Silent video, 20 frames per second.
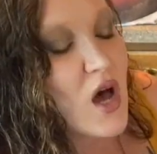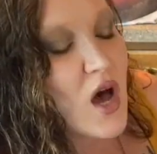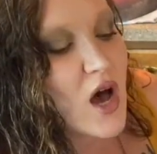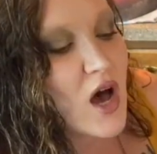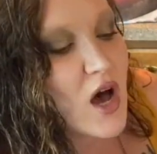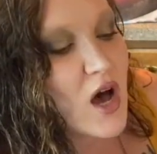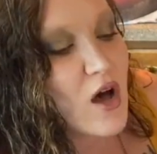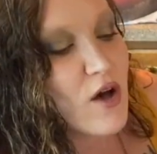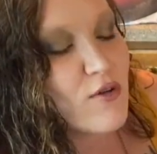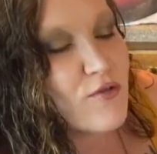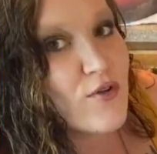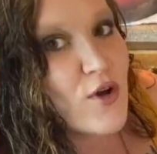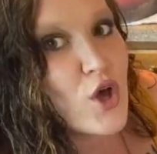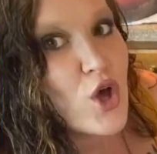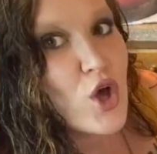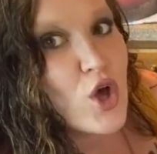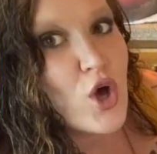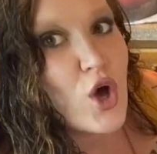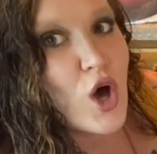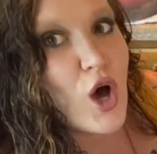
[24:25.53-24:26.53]
of
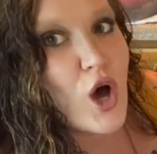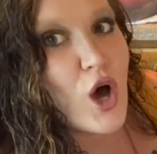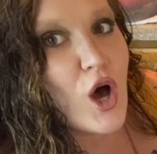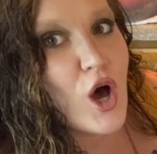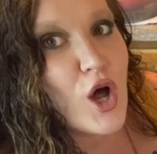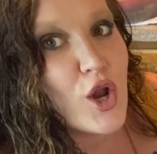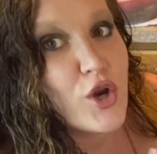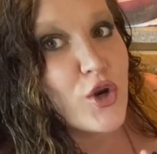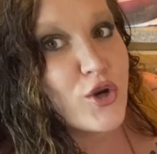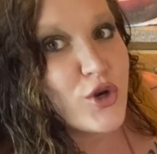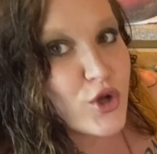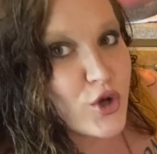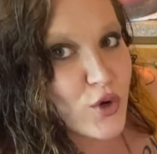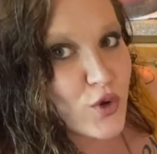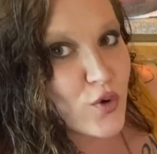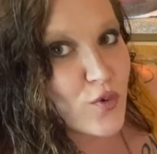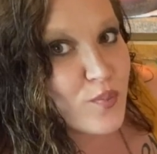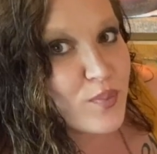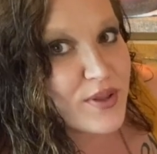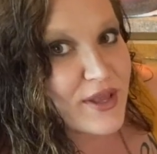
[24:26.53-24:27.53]

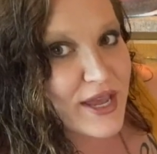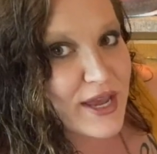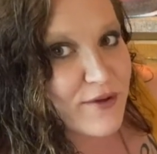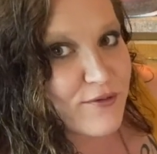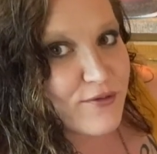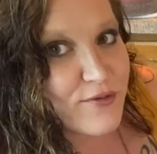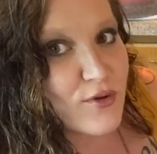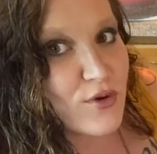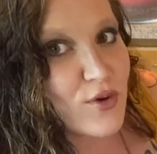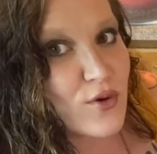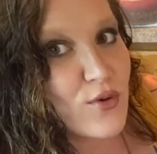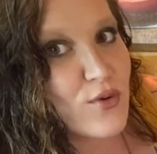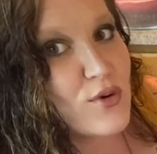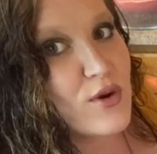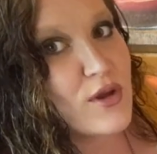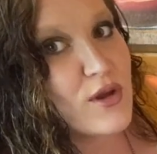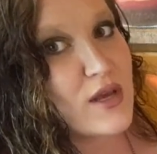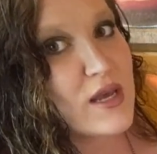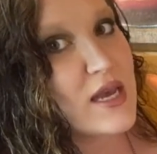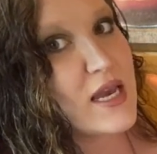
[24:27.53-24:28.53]
new plant
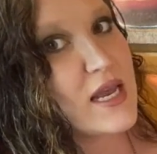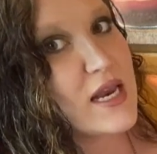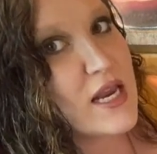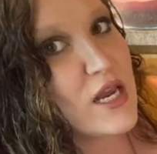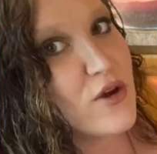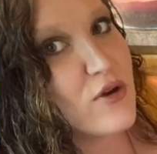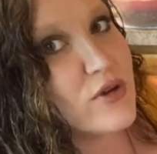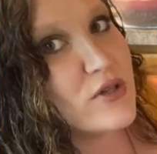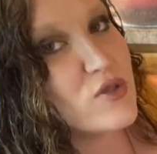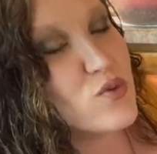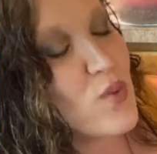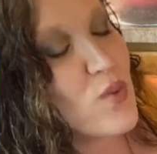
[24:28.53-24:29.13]
food in here as